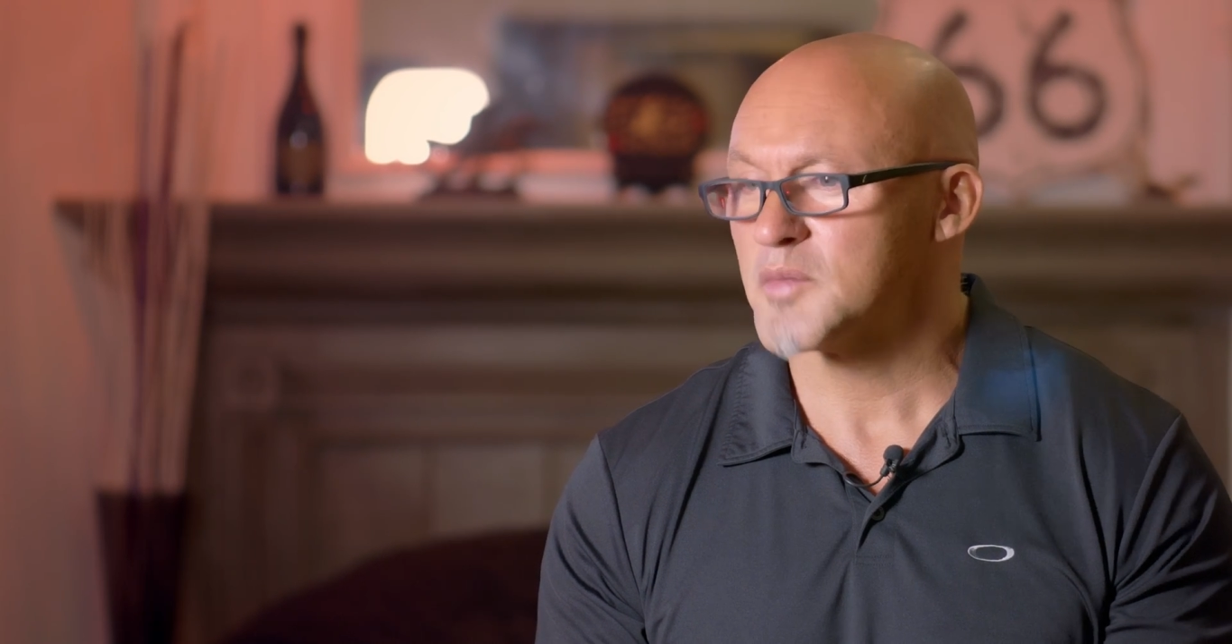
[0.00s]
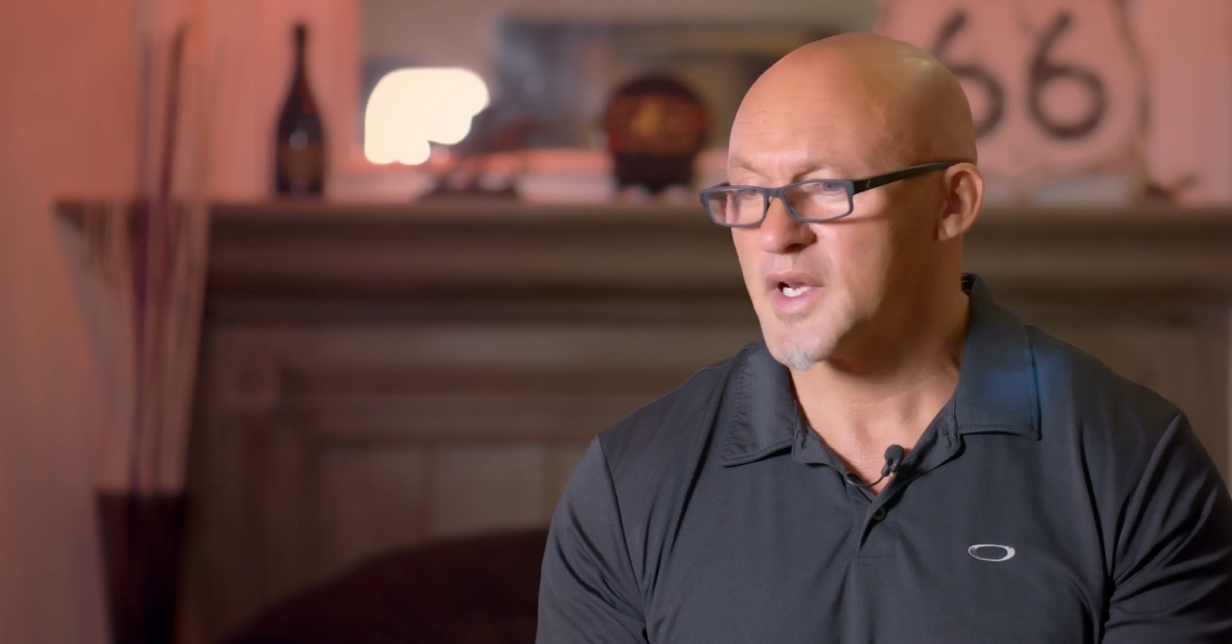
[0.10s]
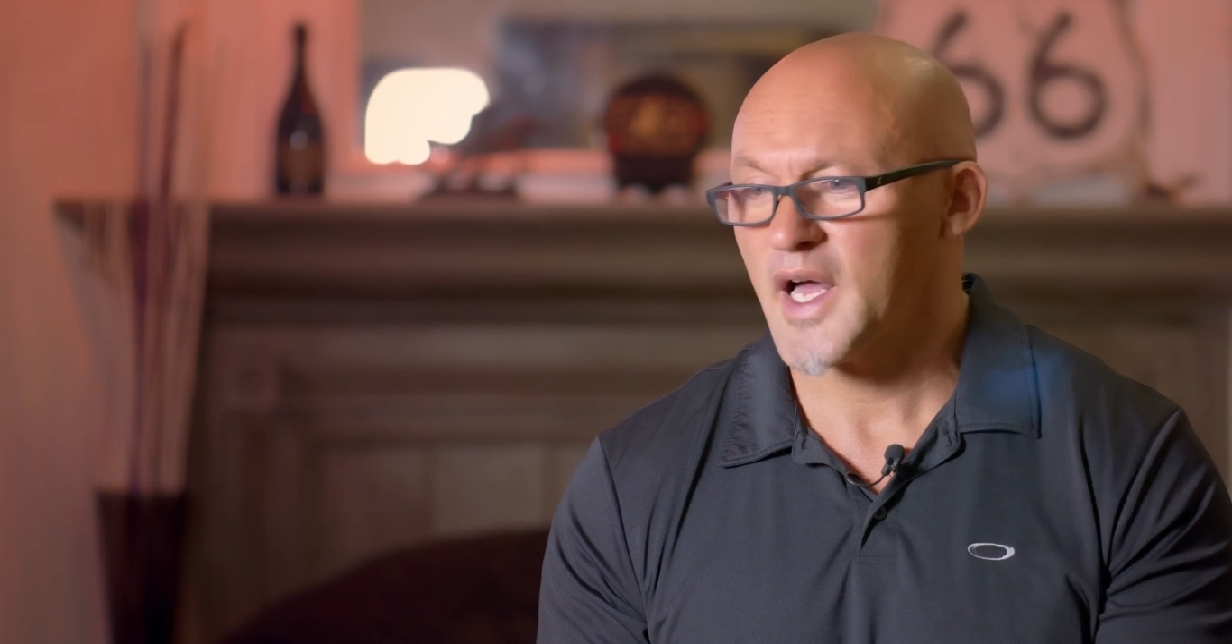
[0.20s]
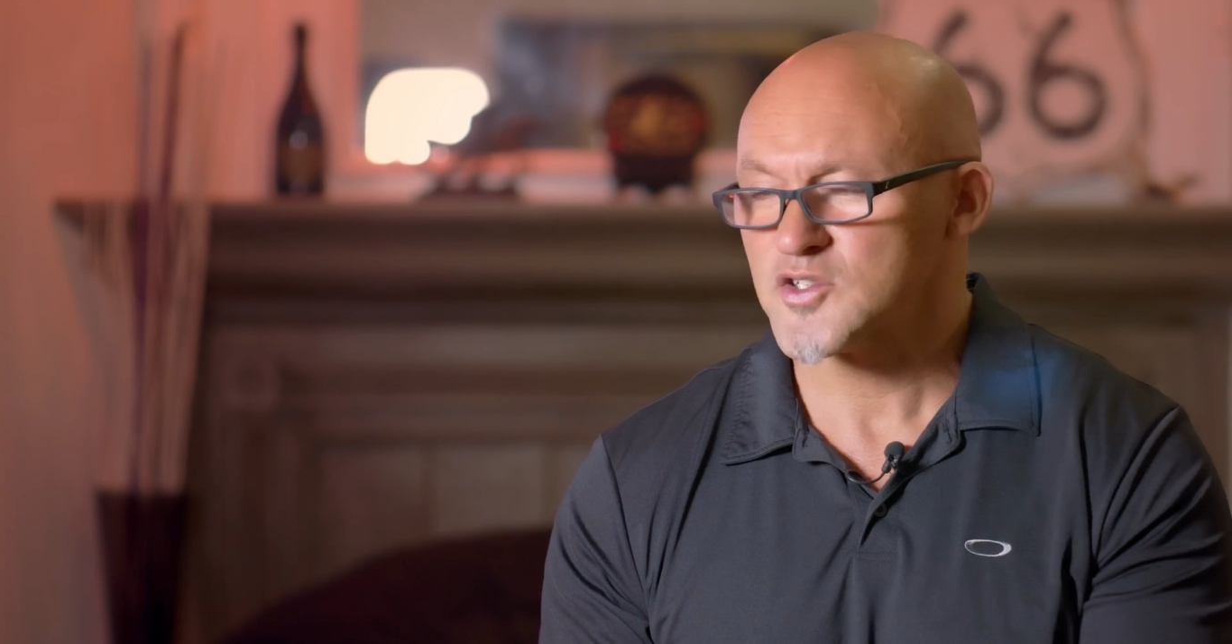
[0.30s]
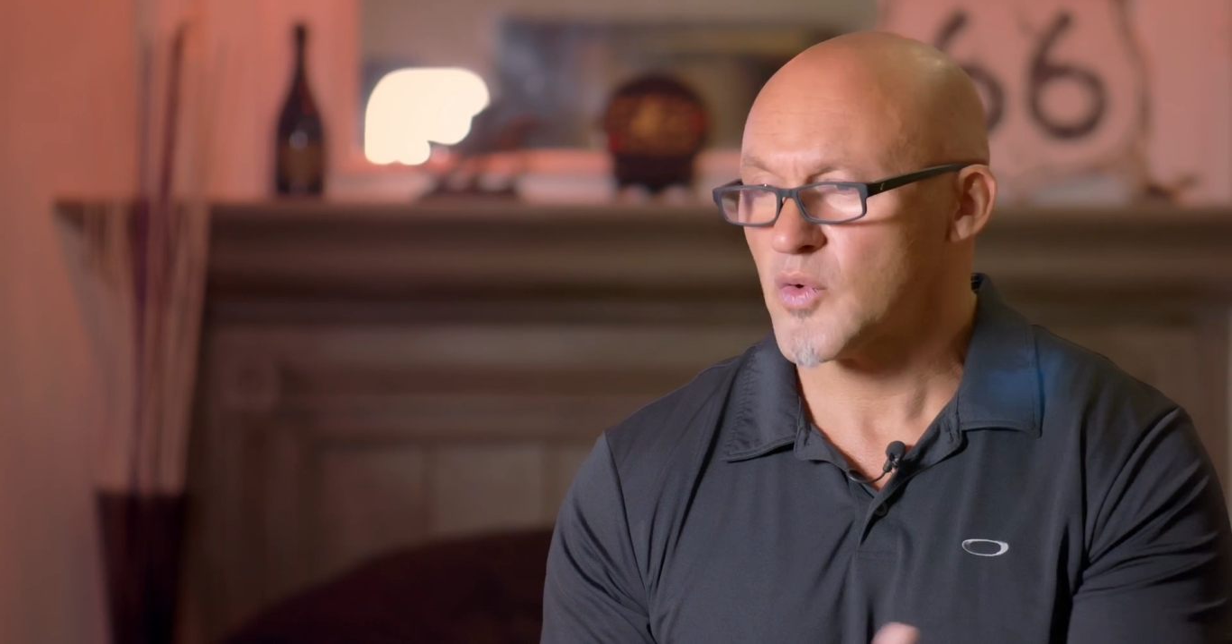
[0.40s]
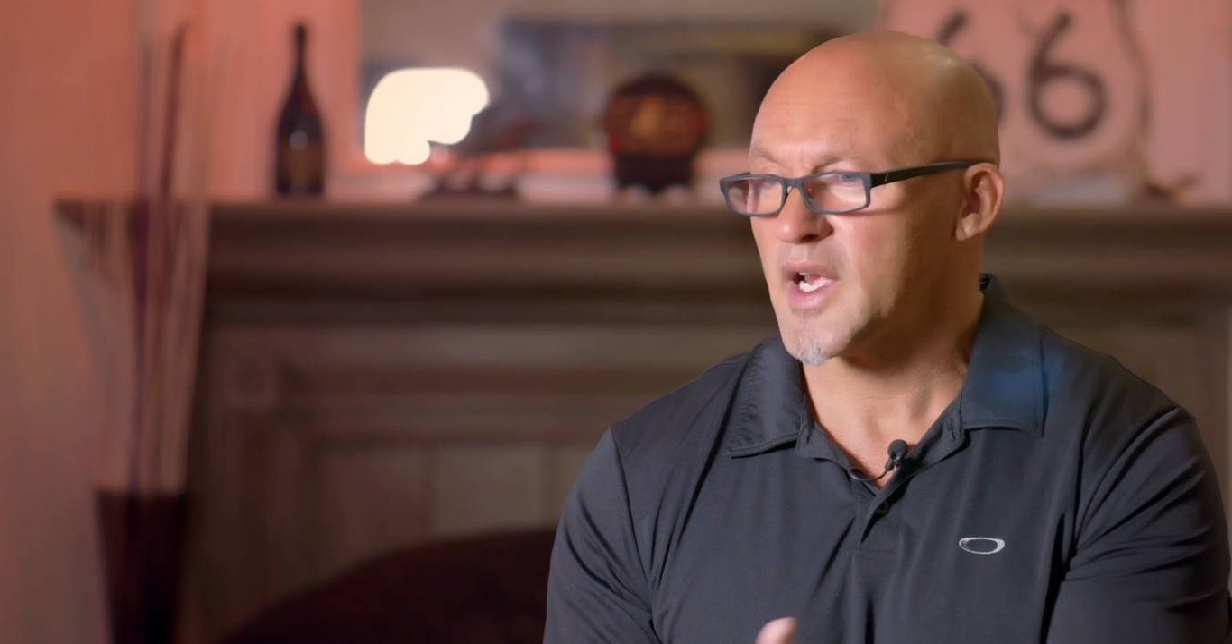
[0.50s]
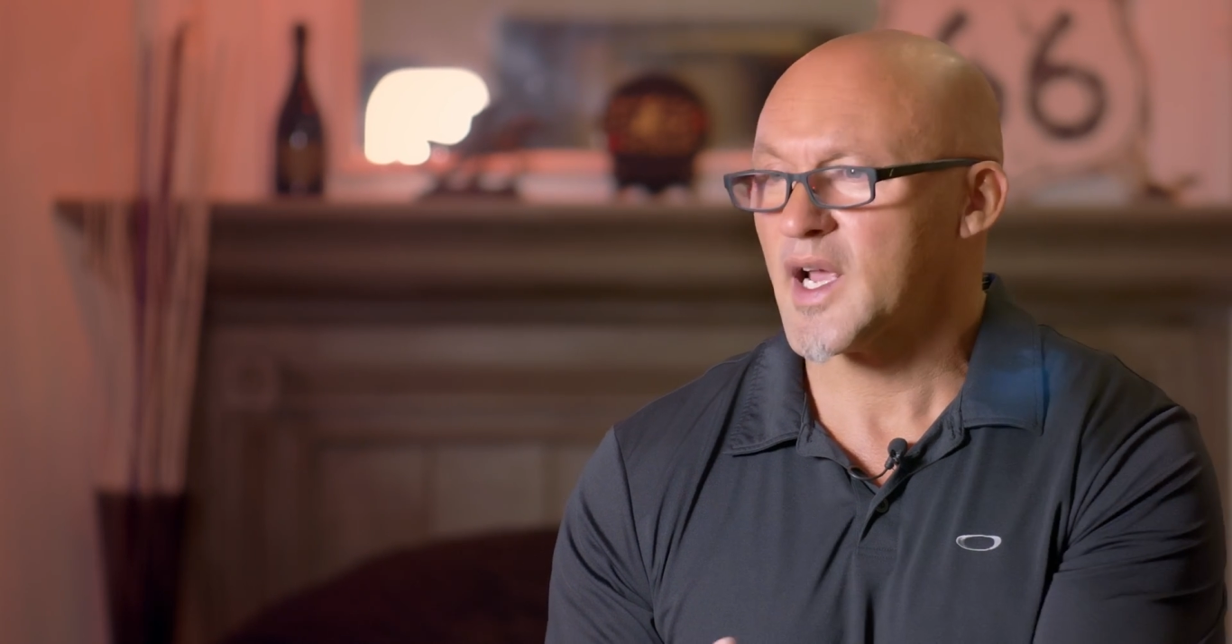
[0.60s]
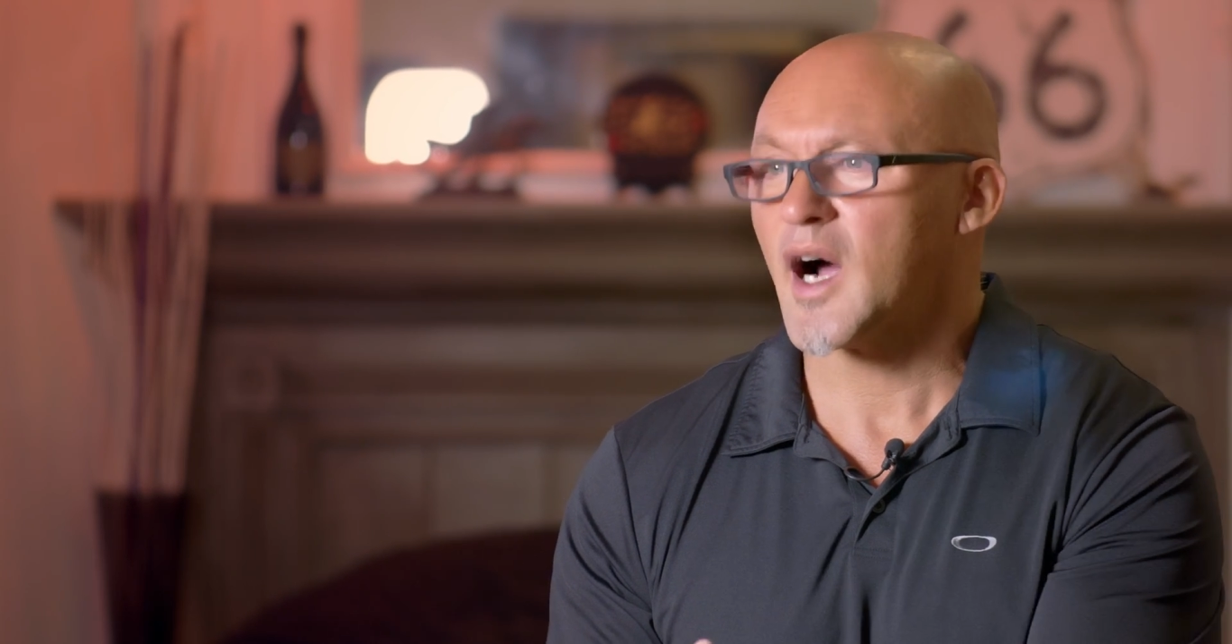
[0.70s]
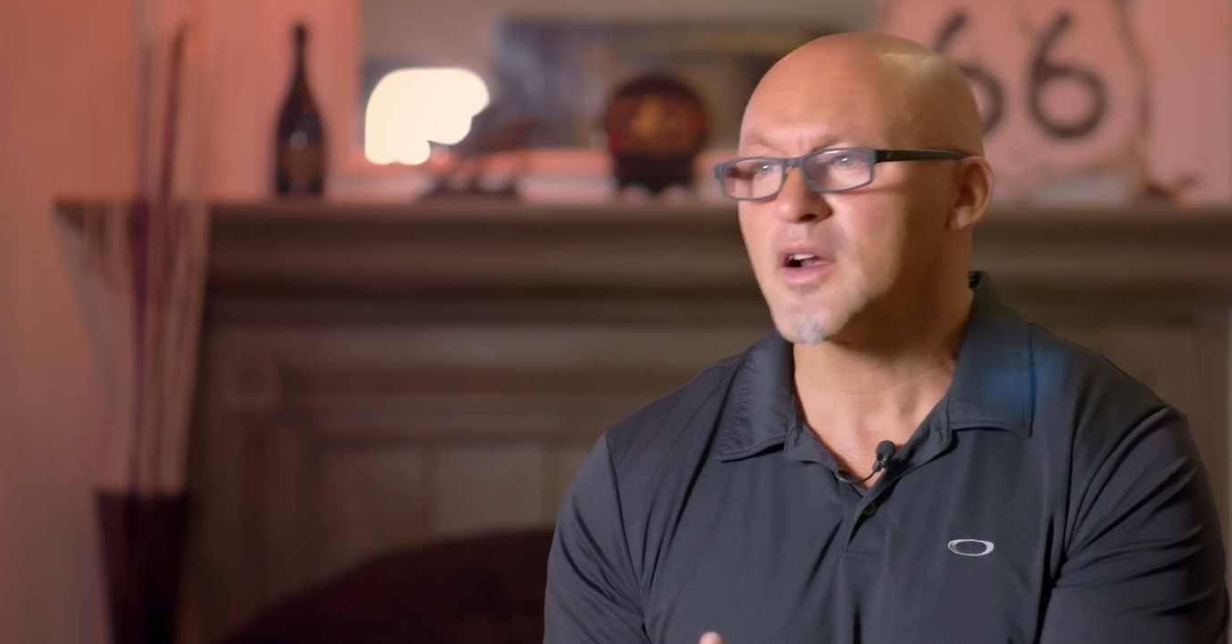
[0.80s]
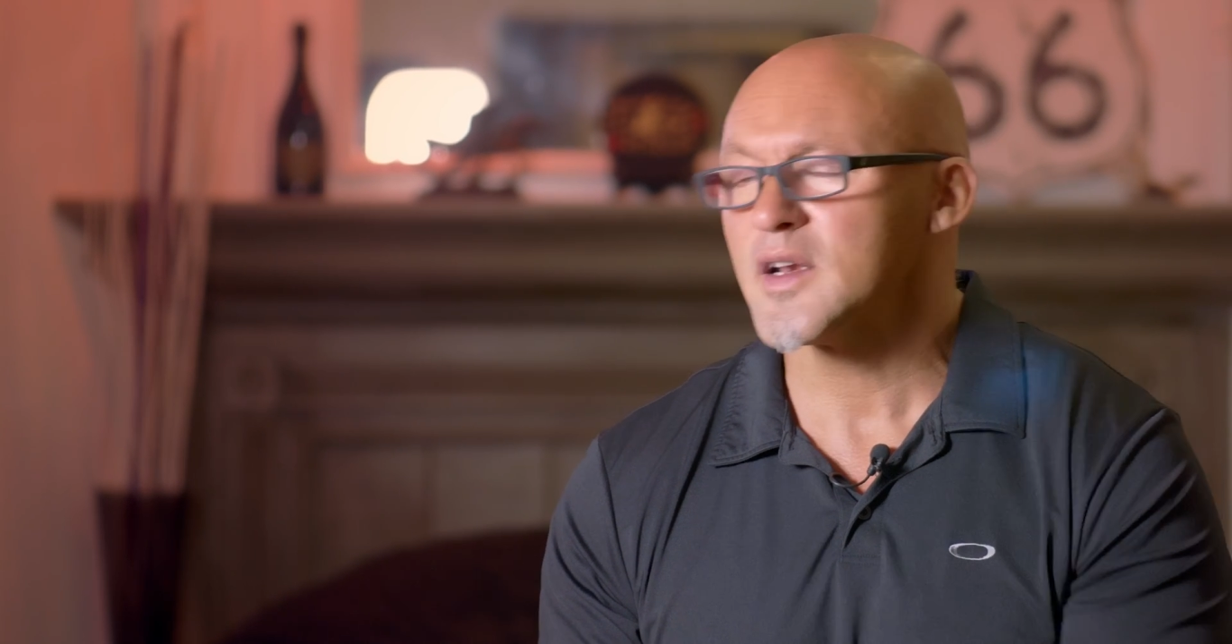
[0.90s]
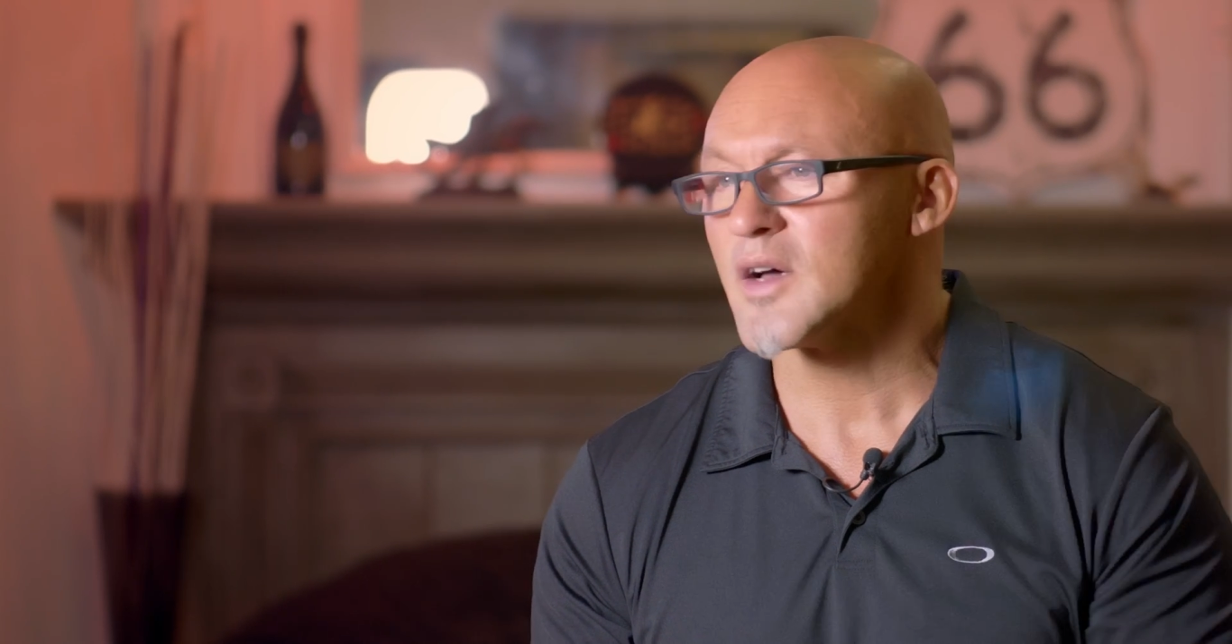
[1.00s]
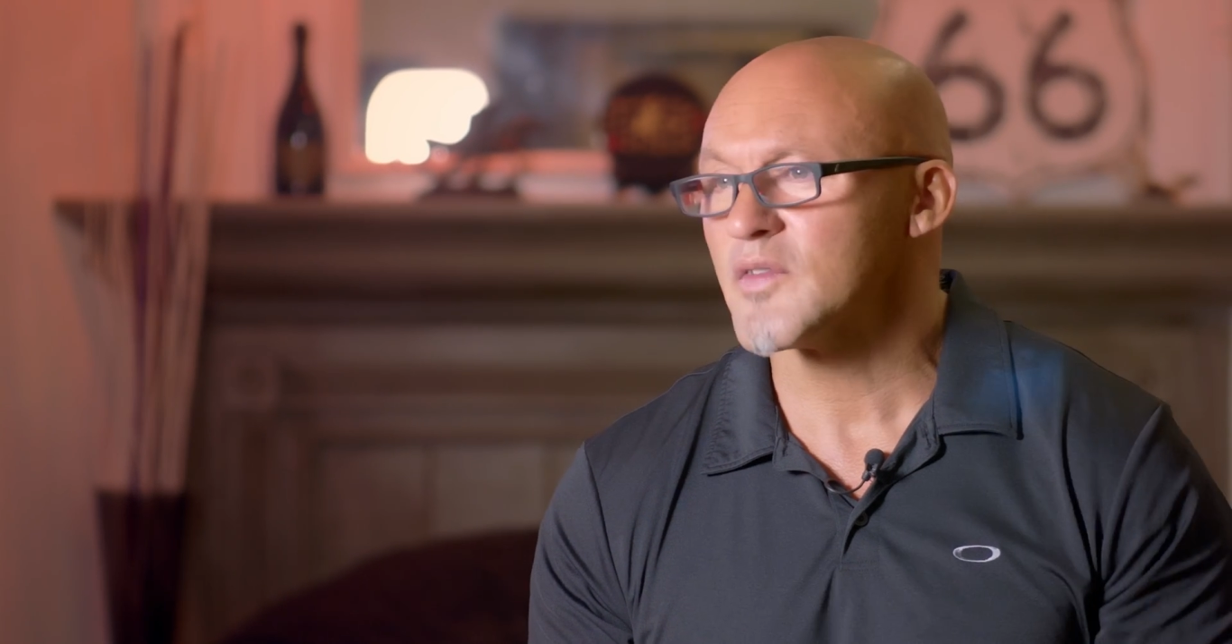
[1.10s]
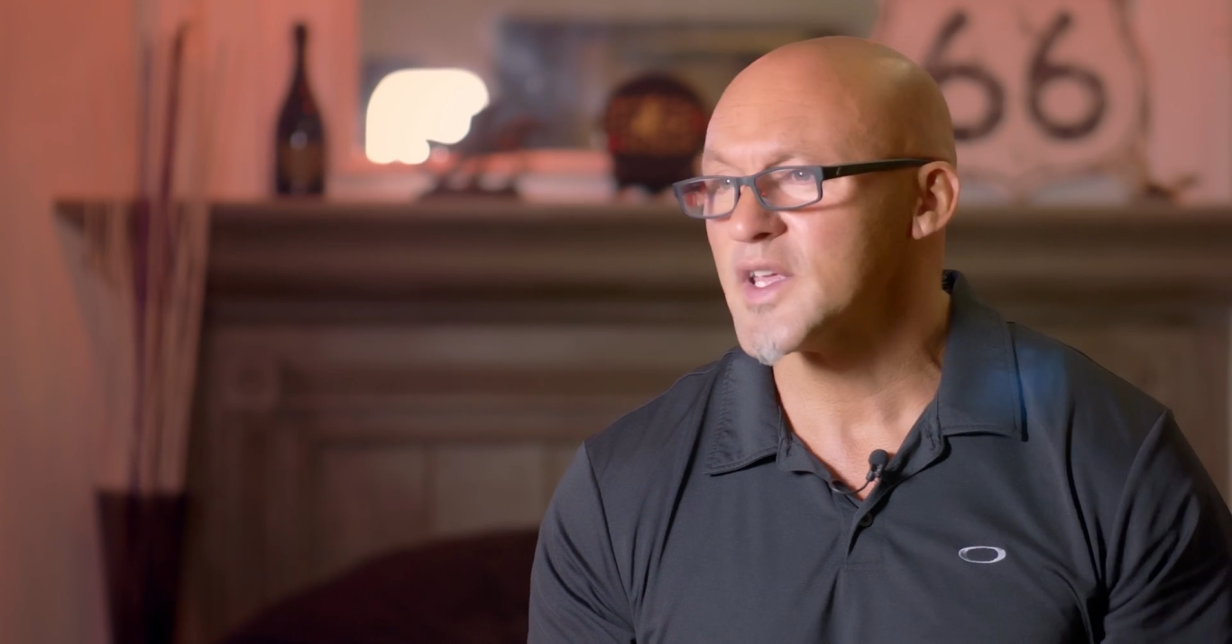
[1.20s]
but not training hard enough